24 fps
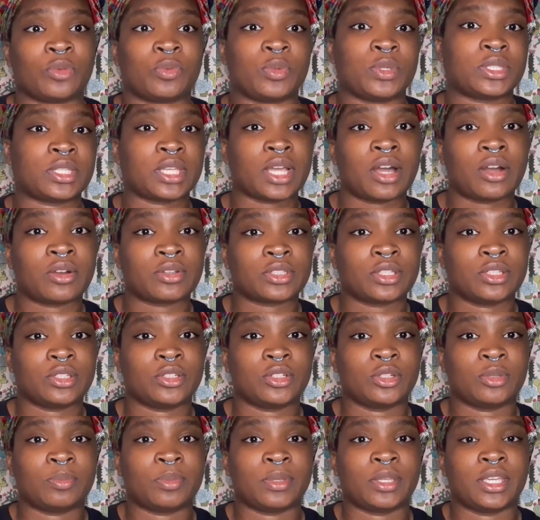We talked a
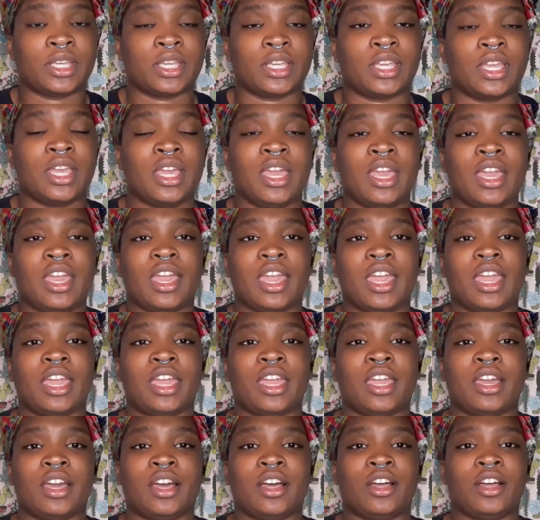little bit,
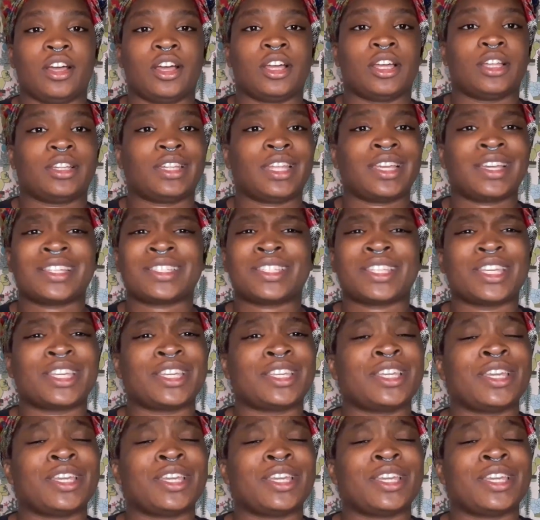and like I said,